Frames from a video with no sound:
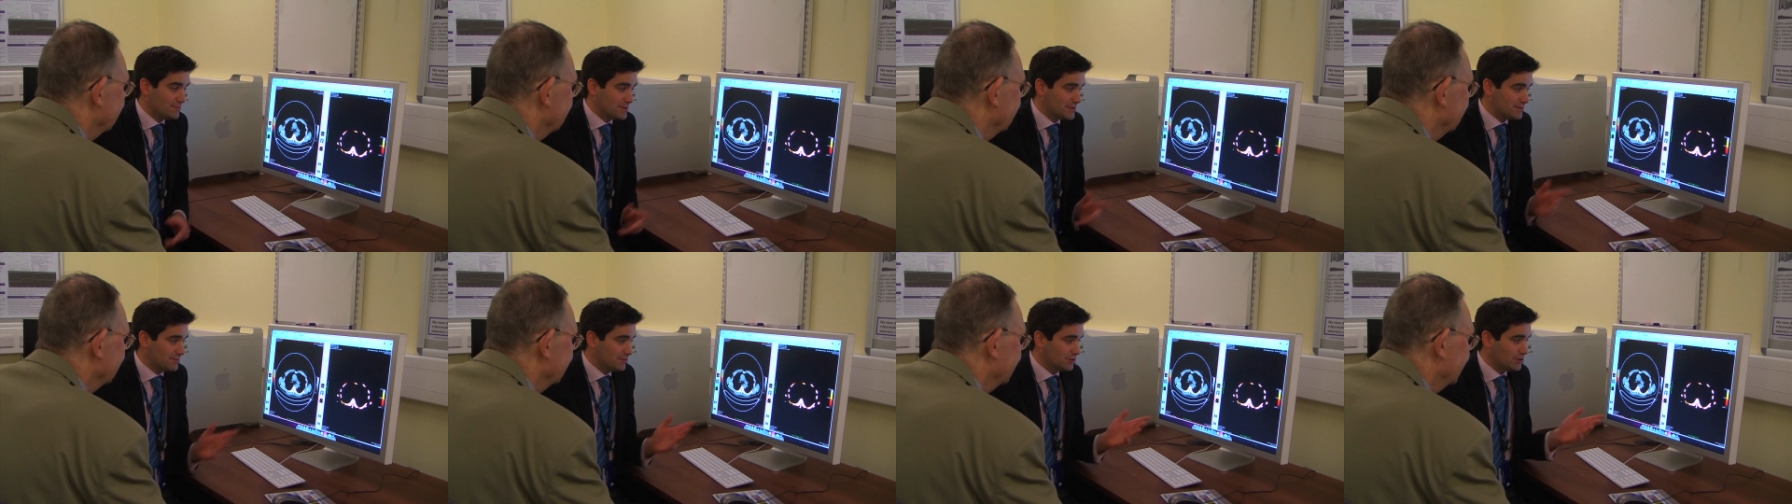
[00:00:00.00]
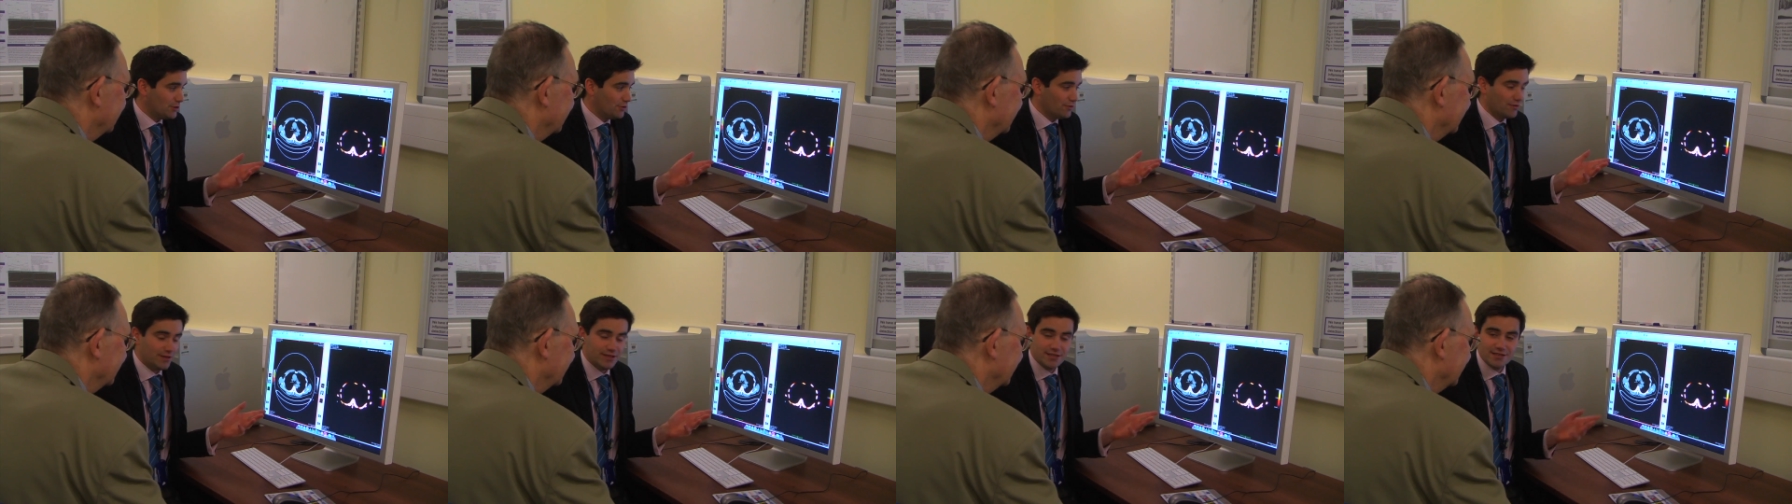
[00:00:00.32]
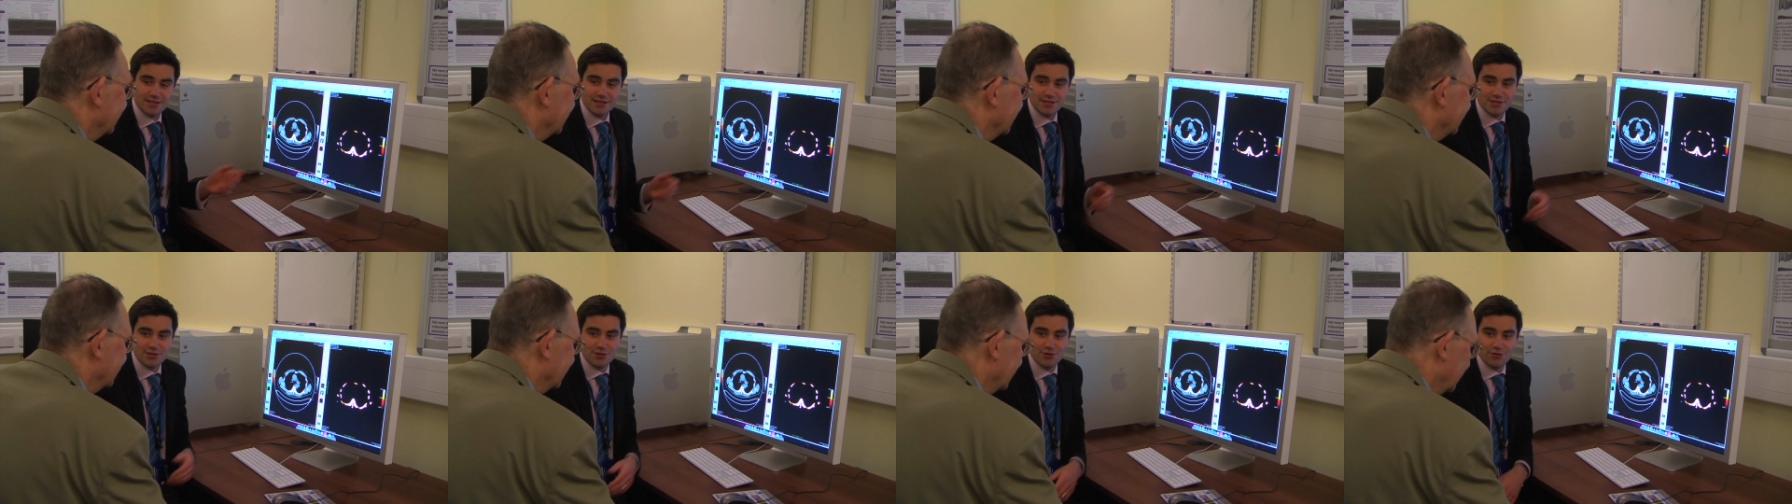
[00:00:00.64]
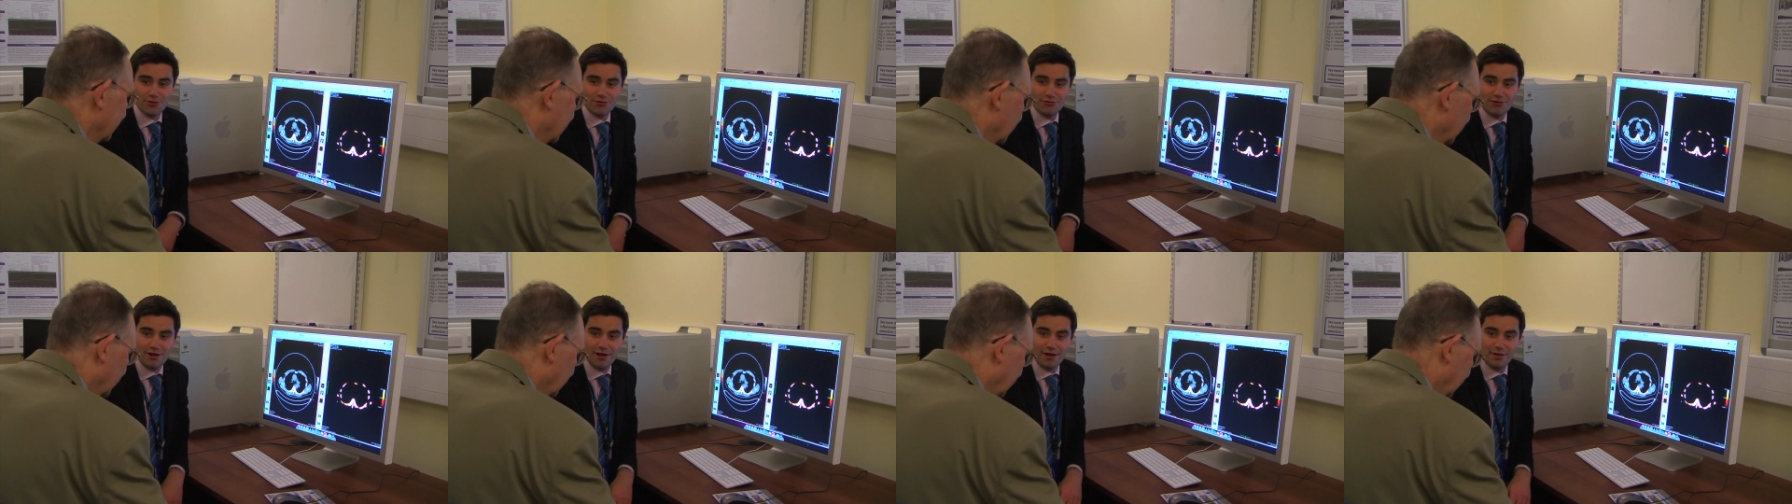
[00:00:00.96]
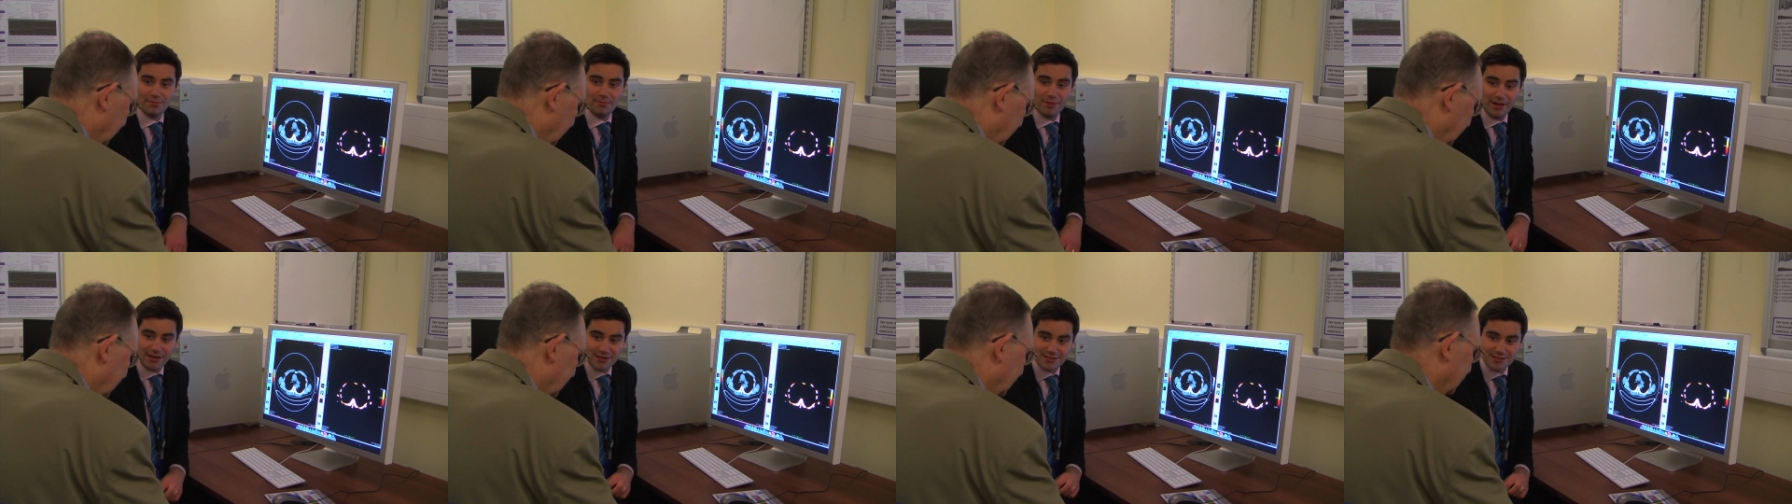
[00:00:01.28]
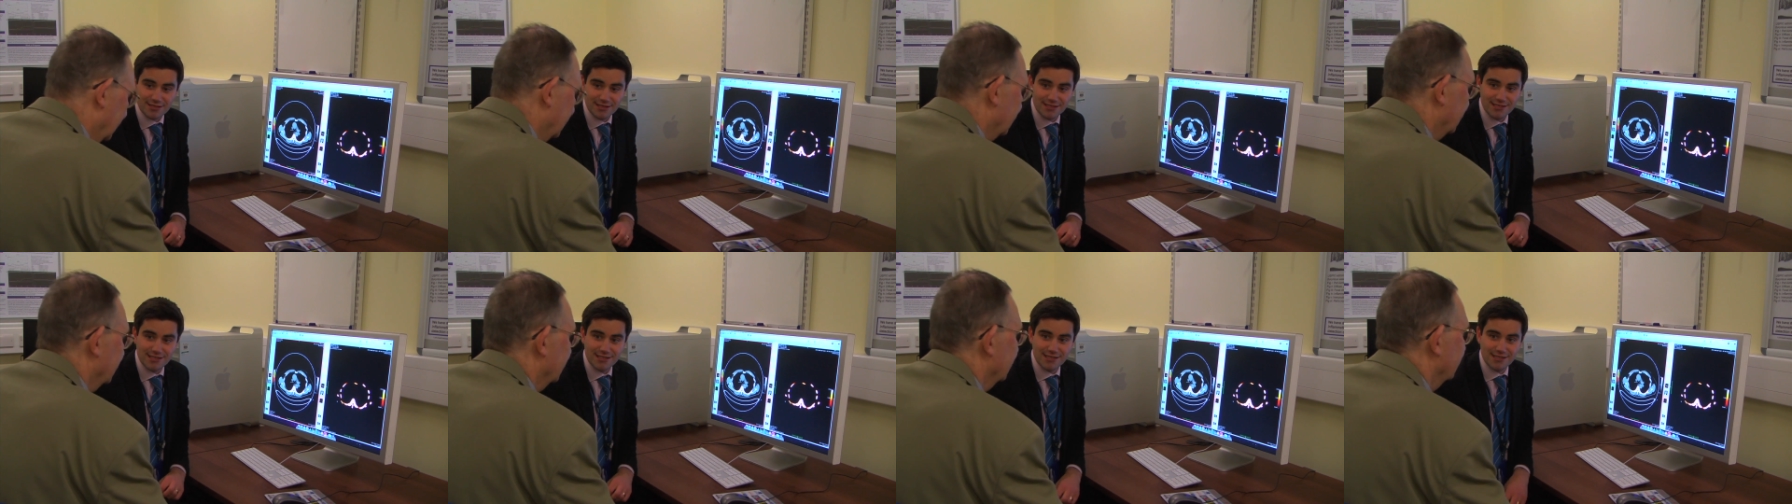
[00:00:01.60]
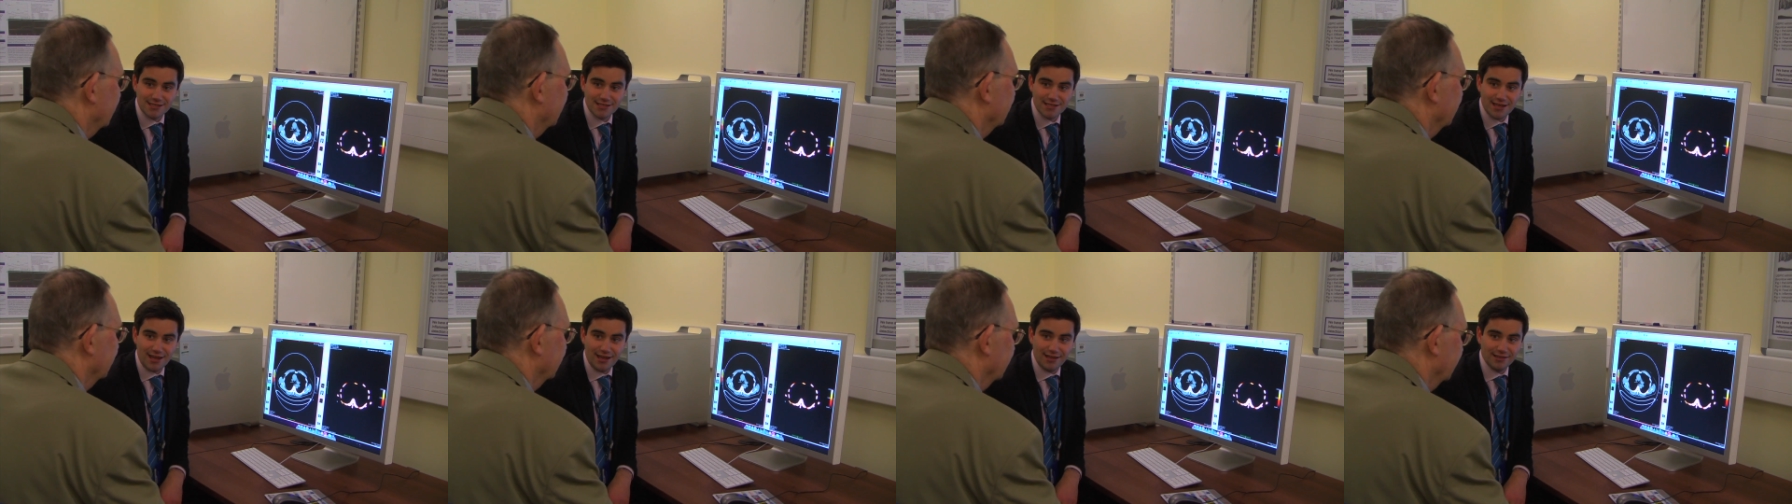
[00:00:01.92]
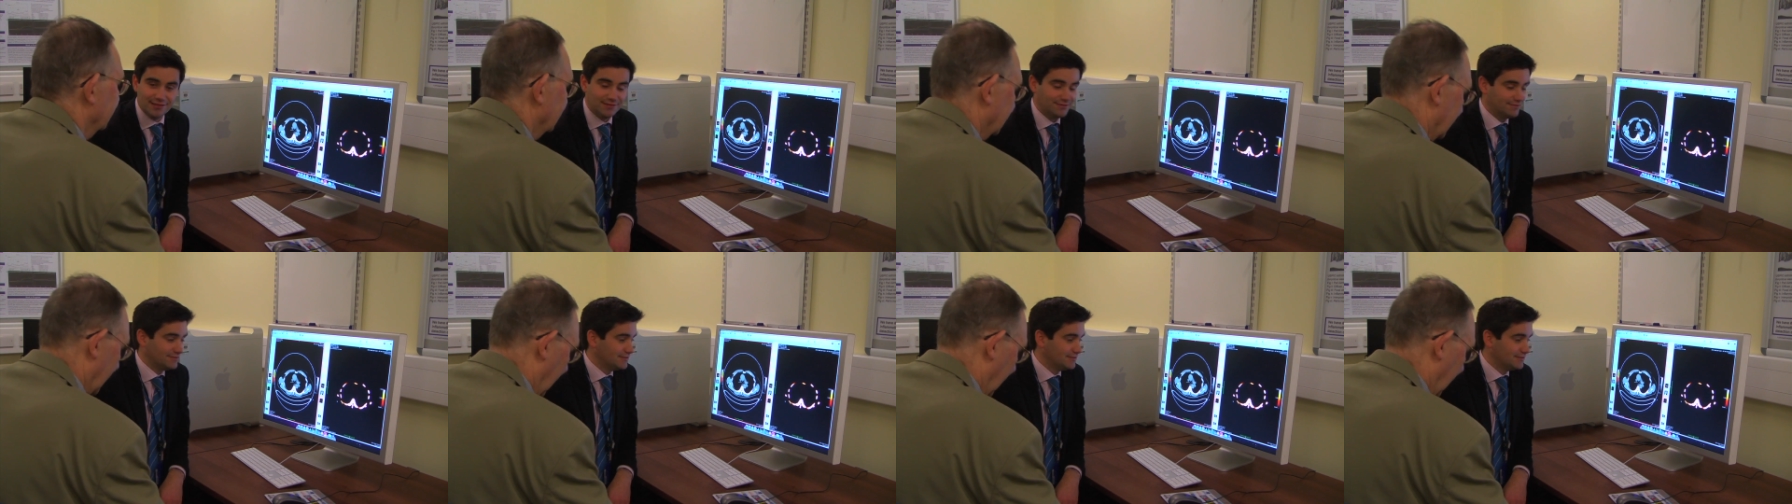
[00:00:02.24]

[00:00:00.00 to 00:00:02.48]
Mr. Mcdonald, this is your PET CT scan.